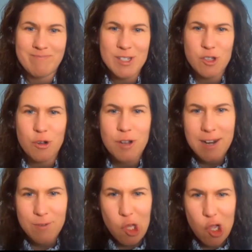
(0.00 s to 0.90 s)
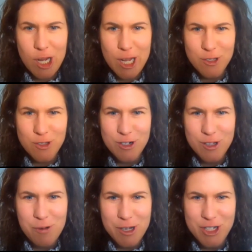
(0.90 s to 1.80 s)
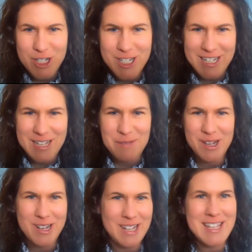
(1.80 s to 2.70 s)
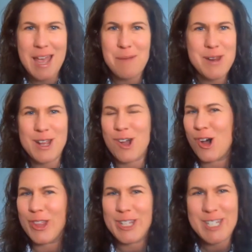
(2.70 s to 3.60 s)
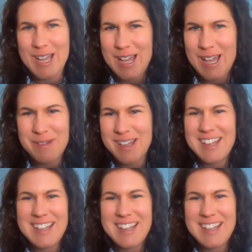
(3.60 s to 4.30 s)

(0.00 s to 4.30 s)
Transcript: So, kind of a long answer to the question, JD, but it's happening all the time,